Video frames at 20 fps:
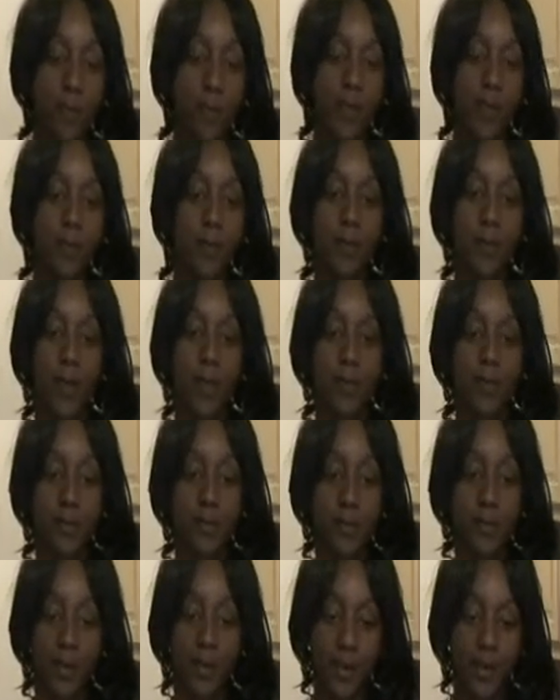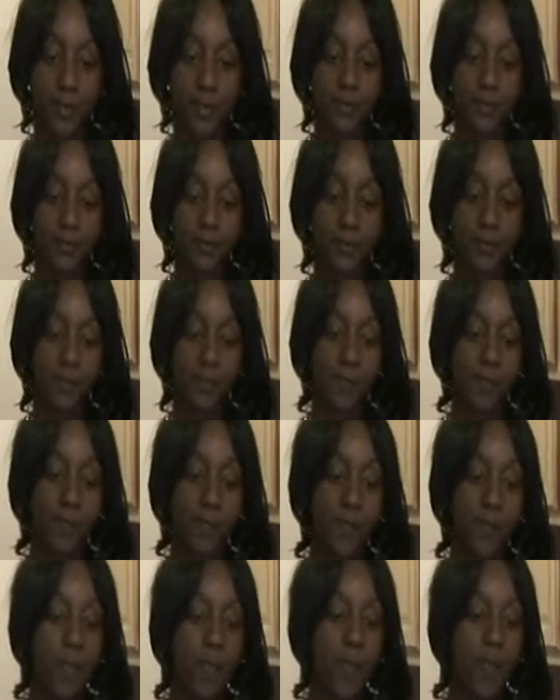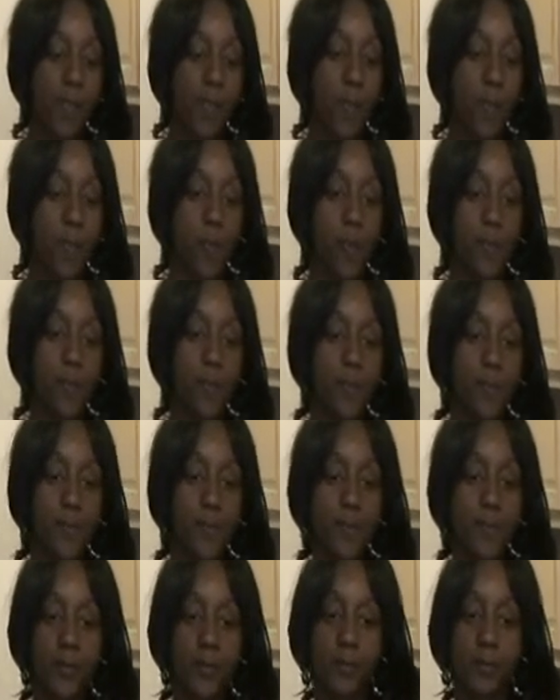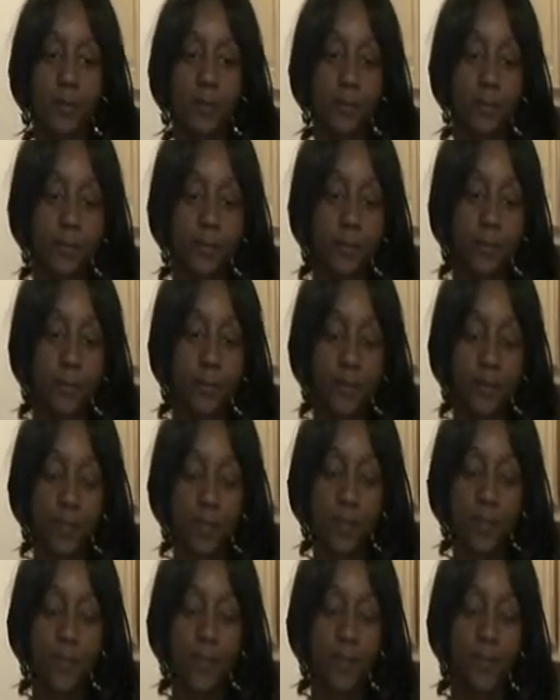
[no speech]